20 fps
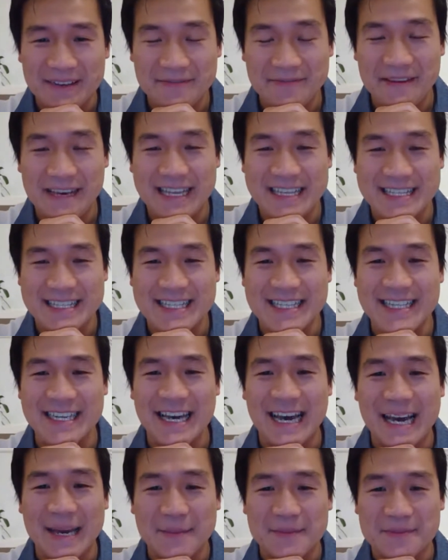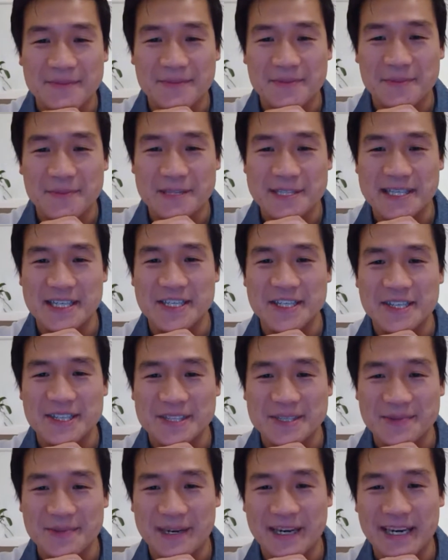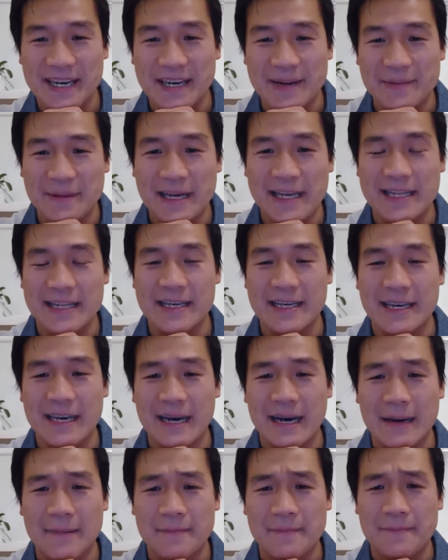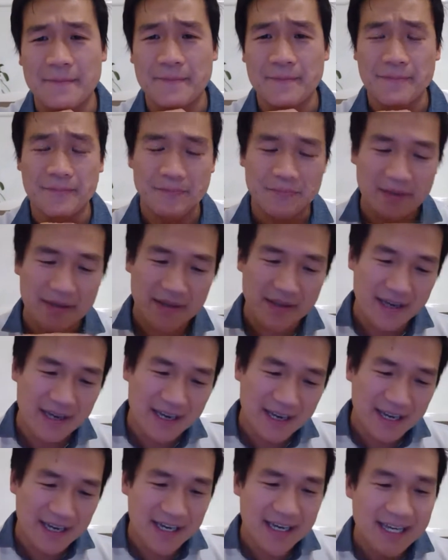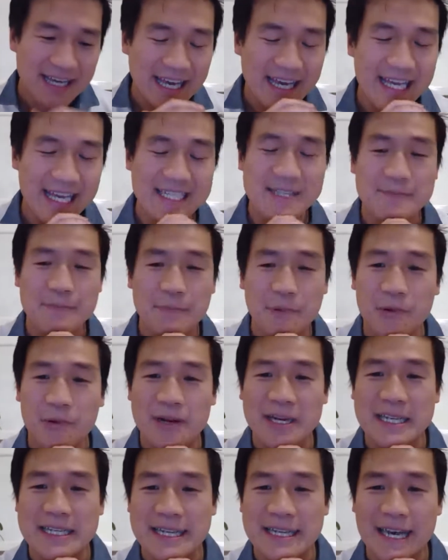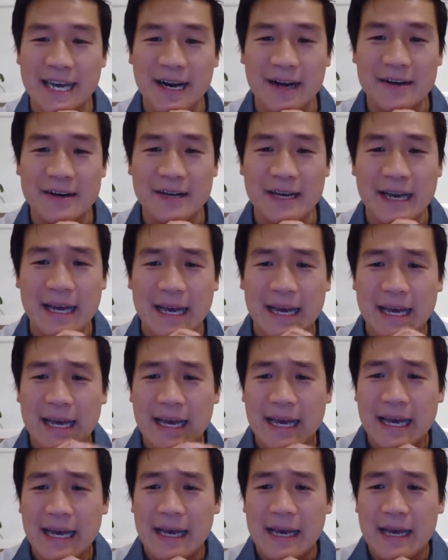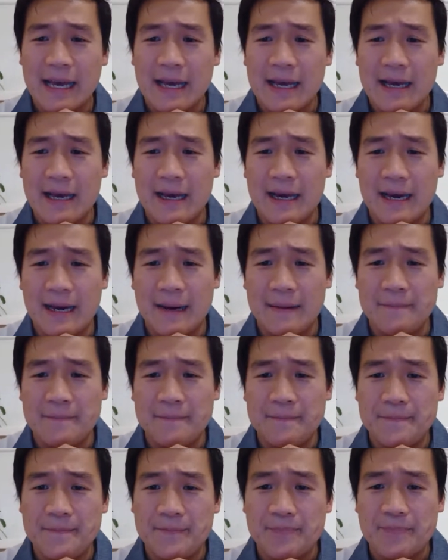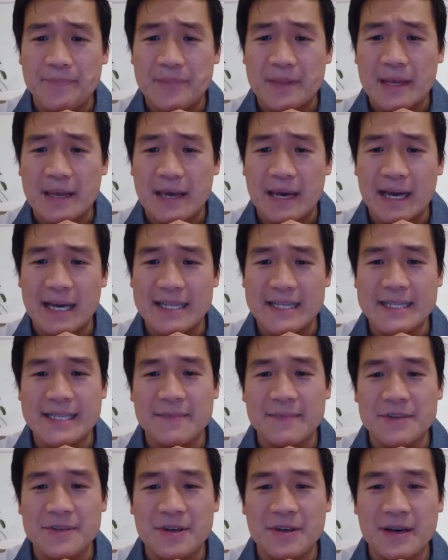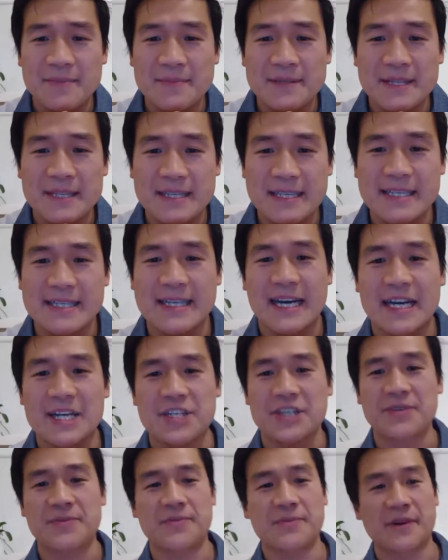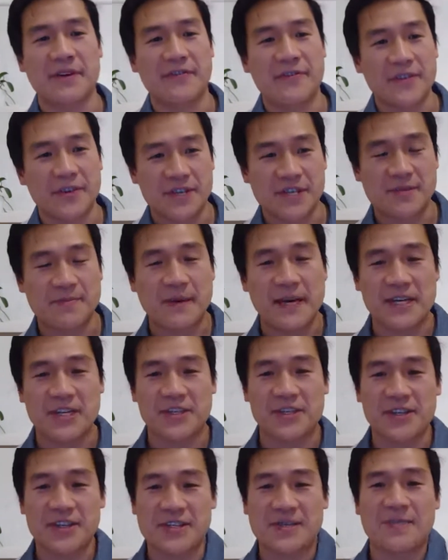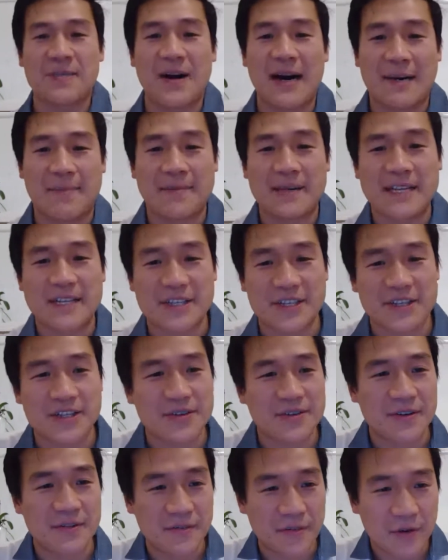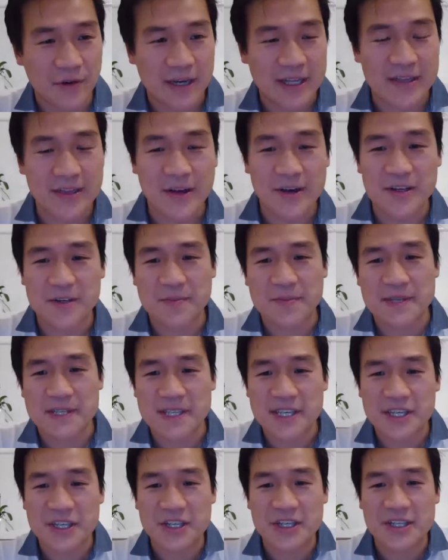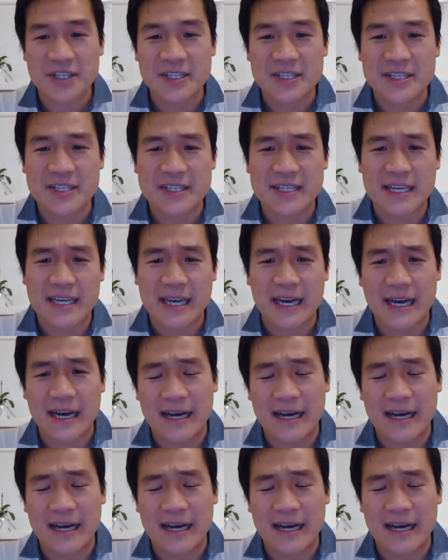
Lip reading: fancy names for positions where the head's pointing down. And sometimes the discussion with your specialist might be just to avoid those positions.